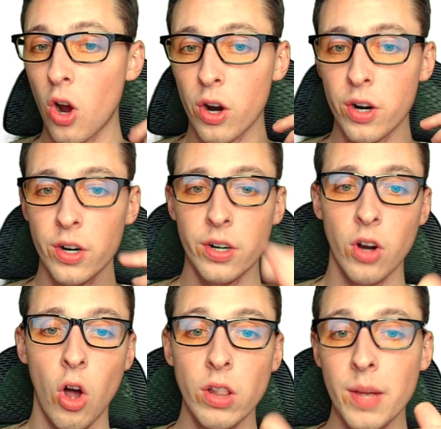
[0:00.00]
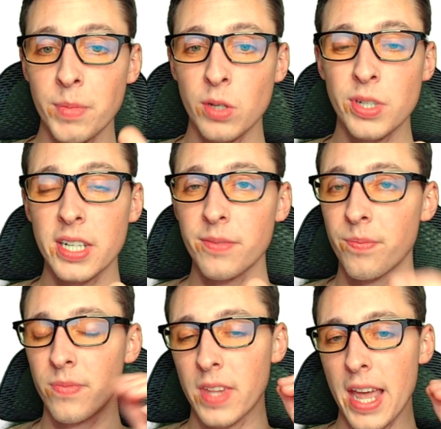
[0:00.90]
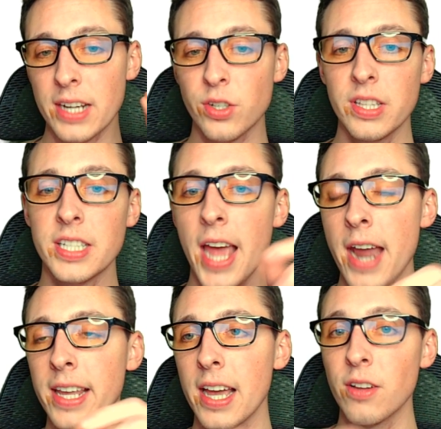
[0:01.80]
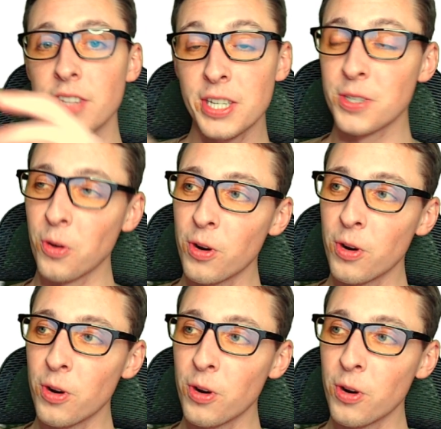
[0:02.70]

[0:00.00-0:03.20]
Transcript: are all I'm using. Actually, this ad account, this